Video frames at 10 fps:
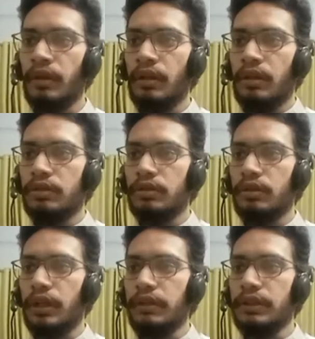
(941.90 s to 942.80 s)

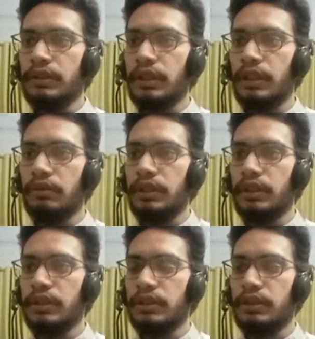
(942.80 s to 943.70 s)
So I just calculated
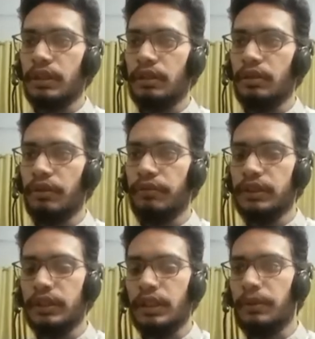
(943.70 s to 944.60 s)
this lower
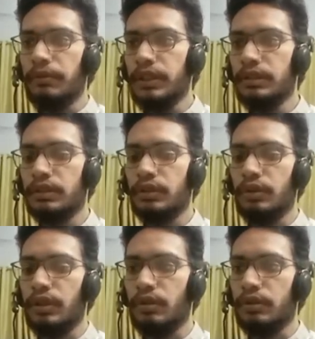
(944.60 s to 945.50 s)
fence and the upper fence. You
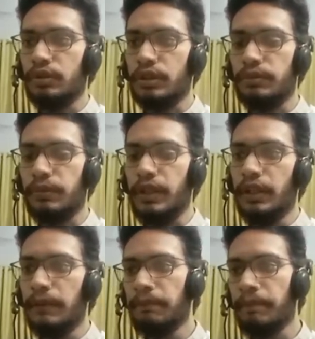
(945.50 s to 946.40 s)
can also just print
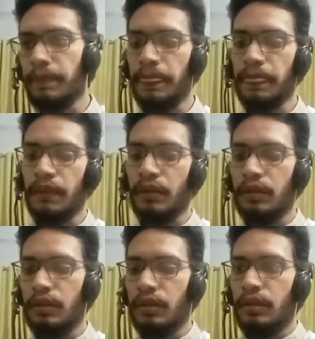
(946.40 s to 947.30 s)
them,
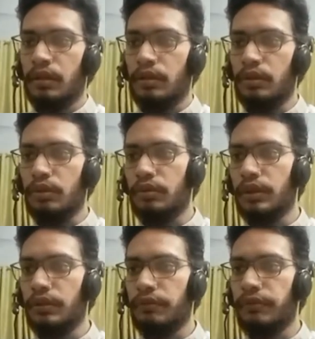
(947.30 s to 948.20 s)

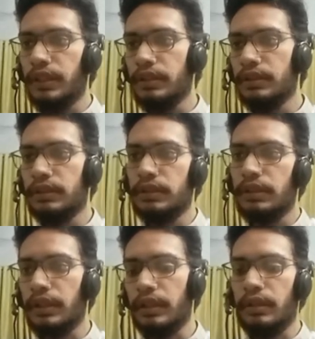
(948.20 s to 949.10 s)
lower fence
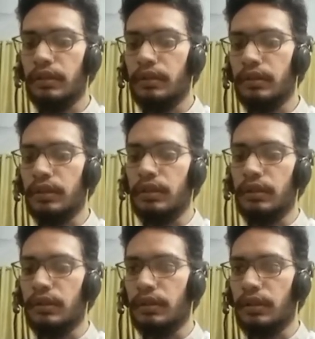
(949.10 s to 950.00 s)
and
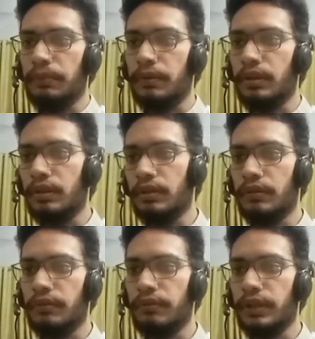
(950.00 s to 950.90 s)
the upper
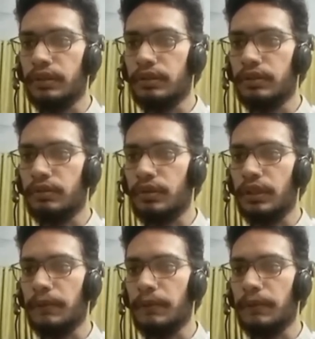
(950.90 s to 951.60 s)
fence, right?